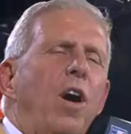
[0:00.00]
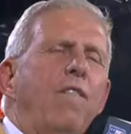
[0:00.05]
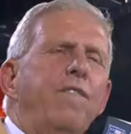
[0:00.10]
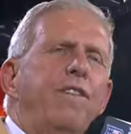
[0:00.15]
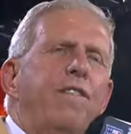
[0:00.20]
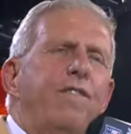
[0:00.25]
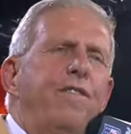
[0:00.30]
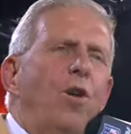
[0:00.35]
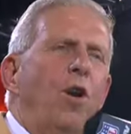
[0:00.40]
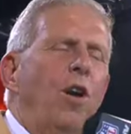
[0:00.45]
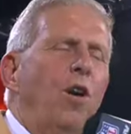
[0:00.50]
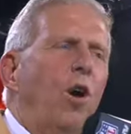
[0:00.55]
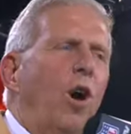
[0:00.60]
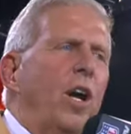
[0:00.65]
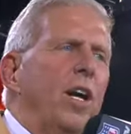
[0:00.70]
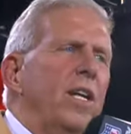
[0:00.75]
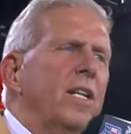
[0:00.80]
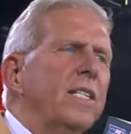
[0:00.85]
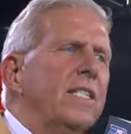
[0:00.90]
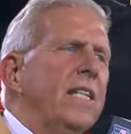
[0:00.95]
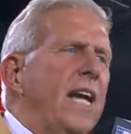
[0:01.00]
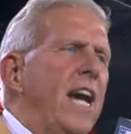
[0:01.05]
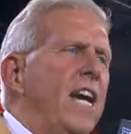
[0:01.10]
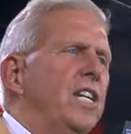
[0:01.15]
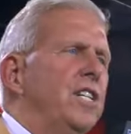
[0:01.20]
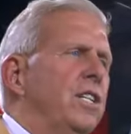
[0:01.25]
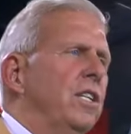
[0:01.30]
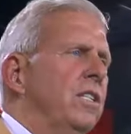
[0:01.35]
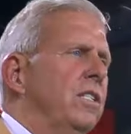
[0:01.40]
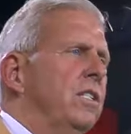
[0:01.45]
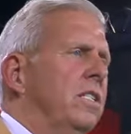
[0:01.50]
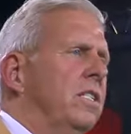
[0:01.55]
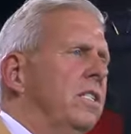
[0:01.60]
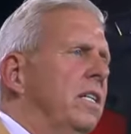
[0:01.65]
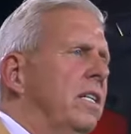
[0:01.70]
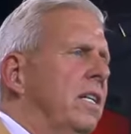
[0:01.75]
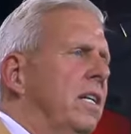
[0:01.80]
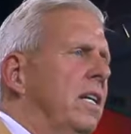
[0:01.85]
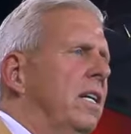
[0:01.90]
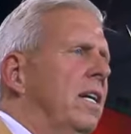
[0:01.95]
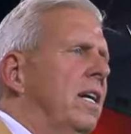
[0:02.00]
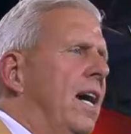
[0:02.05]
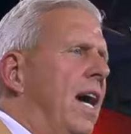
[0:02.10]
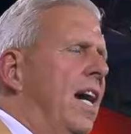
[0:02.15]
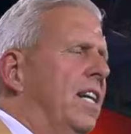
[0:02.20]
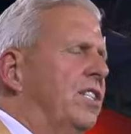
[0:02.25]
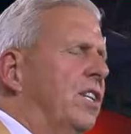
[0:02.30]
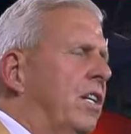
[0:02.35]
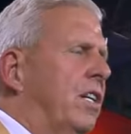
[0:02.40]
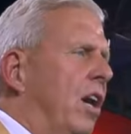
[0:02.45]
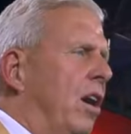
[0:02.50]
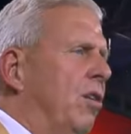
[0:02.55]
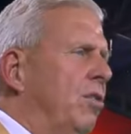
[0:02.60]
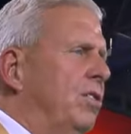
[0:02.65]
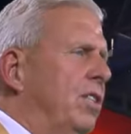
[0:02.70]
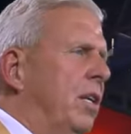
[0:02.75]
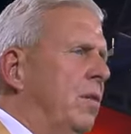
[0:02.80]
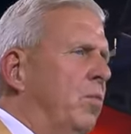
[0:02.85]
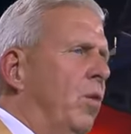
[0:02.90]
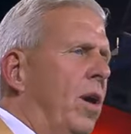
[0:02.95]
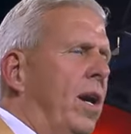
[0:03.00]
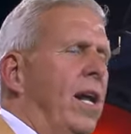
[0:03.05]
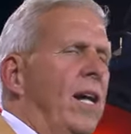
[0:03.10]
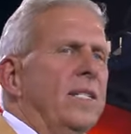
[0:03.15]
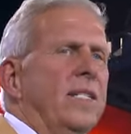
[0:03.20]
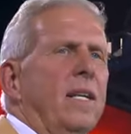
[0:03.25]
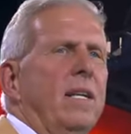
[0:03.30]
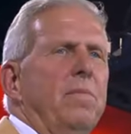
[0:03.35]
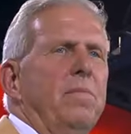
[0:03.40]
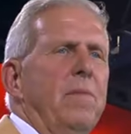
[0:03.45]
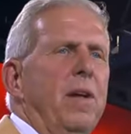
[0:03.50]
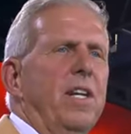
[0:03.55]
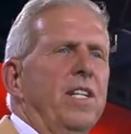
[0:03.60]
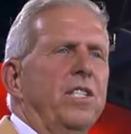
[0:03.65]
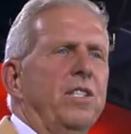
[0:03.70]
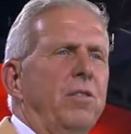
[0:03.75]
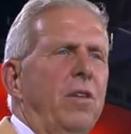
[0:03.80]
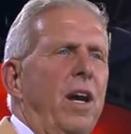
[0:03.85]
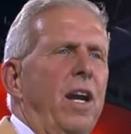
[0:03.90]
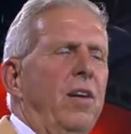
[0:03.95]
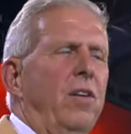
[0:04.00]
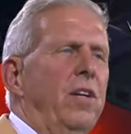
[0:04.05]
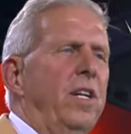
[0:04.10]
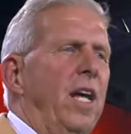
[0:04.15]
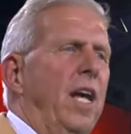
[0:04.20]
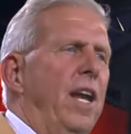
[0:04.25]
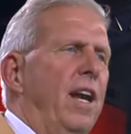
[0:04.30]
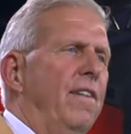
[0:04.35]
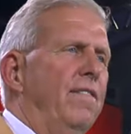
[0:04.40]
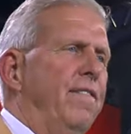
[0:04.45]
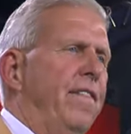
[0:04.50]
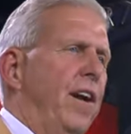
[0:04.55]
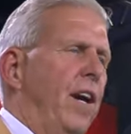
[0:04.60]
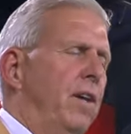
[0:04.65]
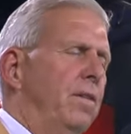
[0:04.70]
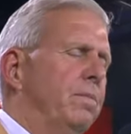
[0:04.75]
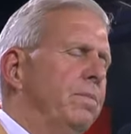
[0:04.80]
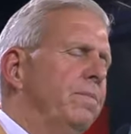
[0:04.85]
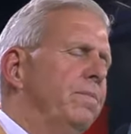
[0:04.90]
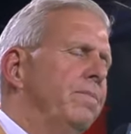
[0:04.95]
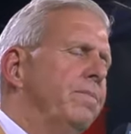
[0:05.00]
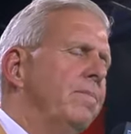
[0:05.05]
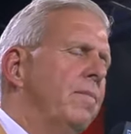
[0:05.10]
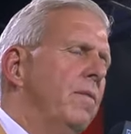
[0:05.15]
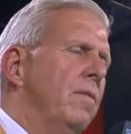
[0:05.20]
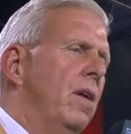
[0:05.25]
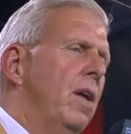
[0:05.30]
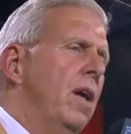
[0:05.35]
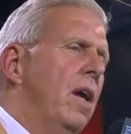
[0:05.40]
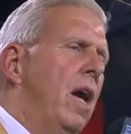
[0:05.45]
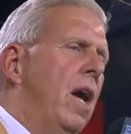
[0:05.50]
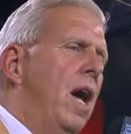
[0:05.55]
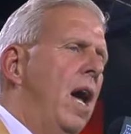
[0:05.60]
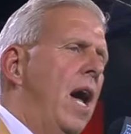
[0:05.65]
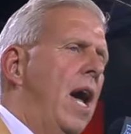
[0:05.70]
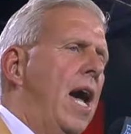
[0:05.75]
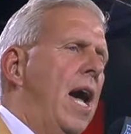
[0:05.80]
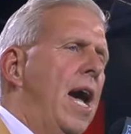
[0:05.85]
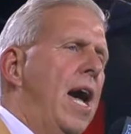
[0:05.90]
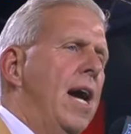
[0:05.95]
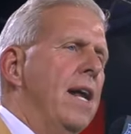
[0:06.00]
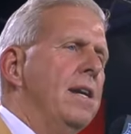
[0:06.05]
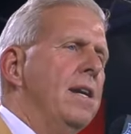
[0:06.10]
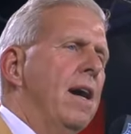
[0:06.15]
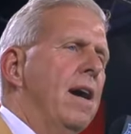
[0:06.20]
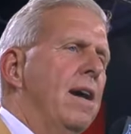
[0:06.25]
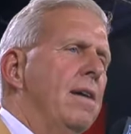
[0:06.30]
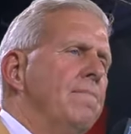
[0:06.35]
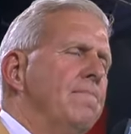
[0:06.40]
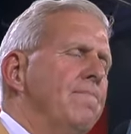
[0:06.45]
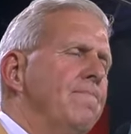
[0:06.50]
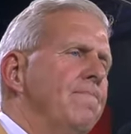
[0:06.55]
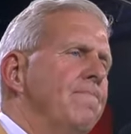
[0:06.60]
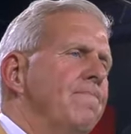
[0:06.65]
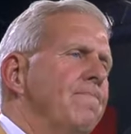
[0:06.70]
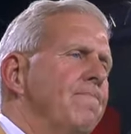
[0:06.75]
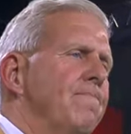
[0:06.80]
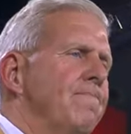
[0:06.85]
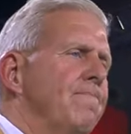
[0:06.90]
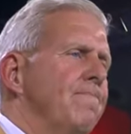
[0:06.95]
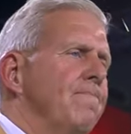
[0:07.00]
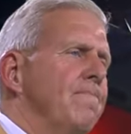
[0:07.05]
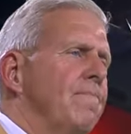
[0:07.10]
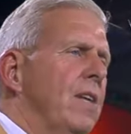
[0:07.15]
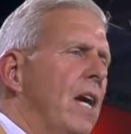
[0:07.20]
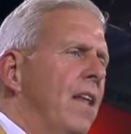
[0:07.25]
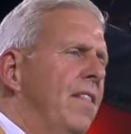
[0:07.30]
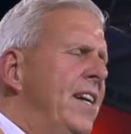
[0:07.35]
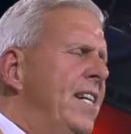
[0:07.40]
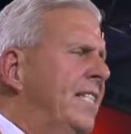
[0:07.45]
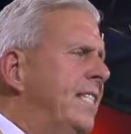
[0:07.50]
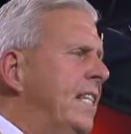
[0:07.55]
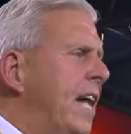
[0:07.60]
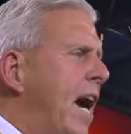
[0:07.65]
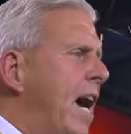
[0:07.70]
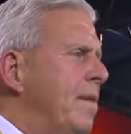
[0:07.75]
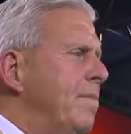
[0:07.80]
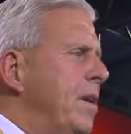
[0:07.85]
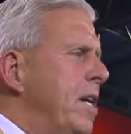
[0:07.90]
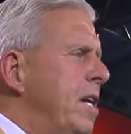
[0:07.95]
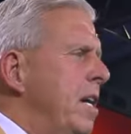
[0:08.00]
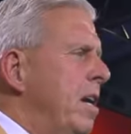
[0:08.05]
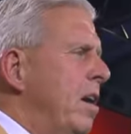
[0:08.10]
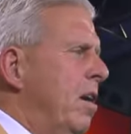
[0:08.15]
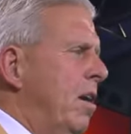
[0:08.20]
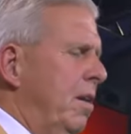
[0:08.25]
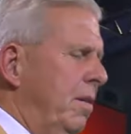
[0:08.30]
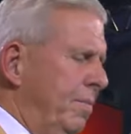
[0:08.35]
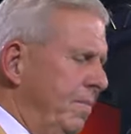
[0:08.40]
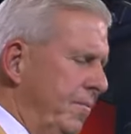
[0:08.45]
for four organizations as a coach and one as an administrator in the NFL. And this time of year,